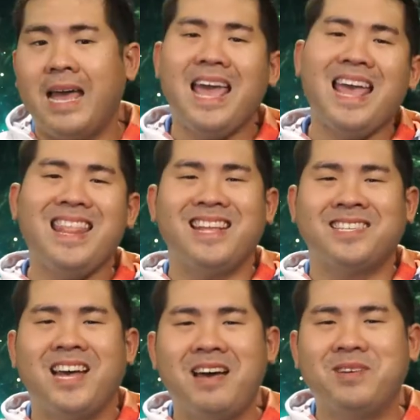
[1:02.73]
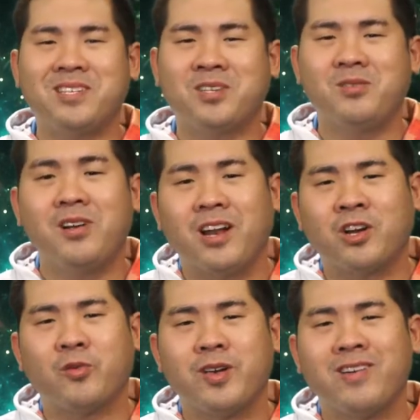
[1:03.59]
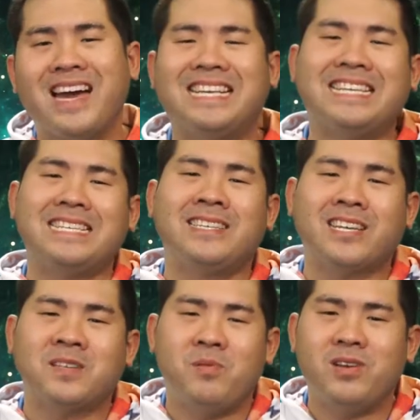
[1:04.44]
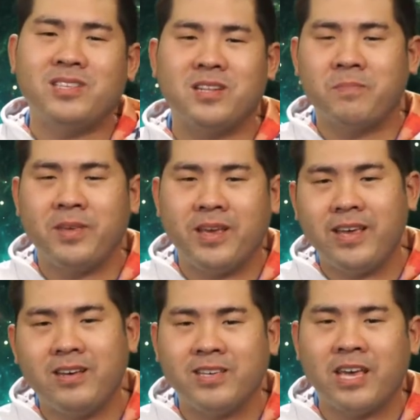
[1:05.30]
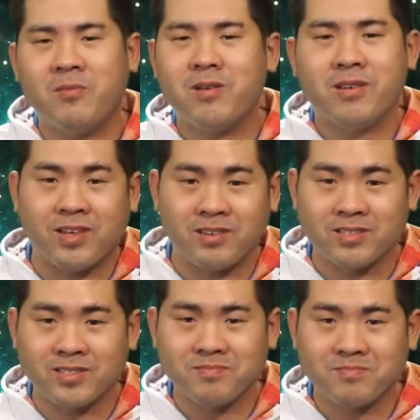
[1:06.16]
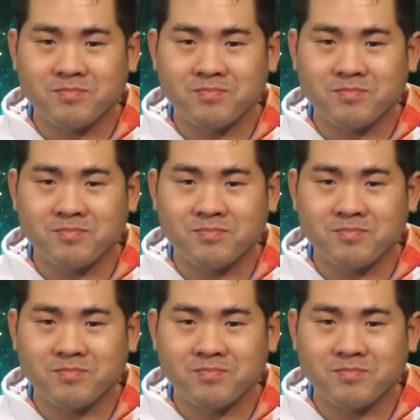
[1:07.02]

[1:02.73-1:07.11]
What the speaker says: And that time I scored a career-high 6 points in a PAL game wearing those.